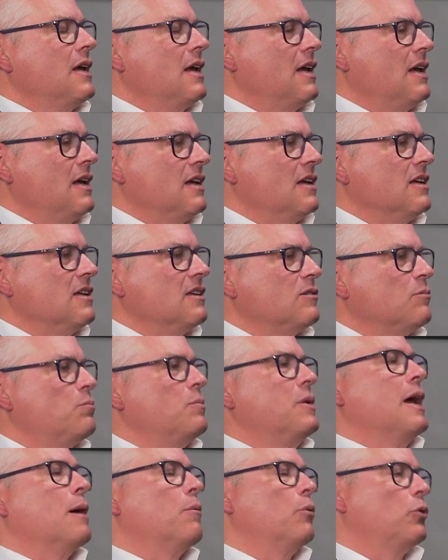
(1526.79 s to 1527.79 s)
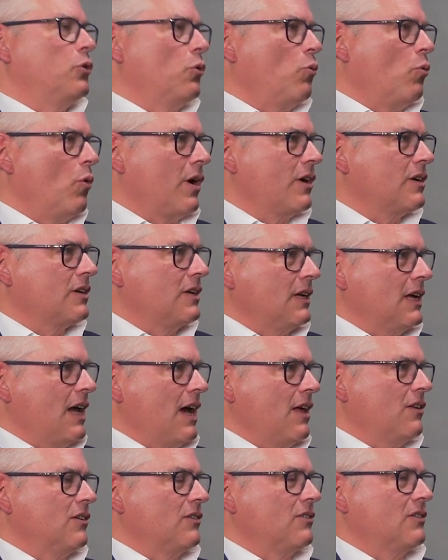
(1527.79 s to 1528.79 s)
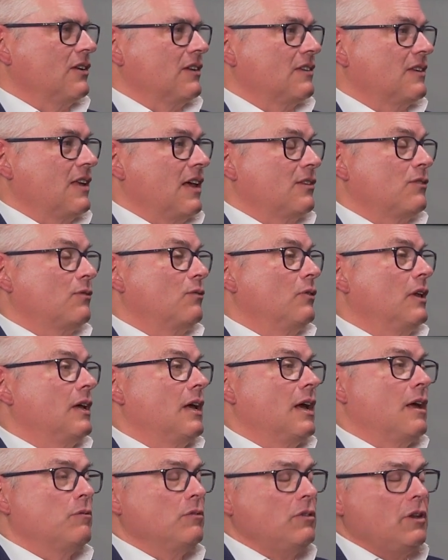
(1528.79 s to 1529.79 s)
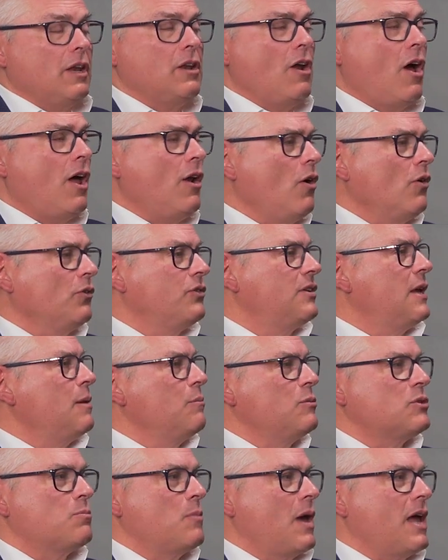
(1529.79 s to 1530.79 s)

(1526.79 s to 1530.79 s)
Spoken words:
is be able to work together successfully. And not all teams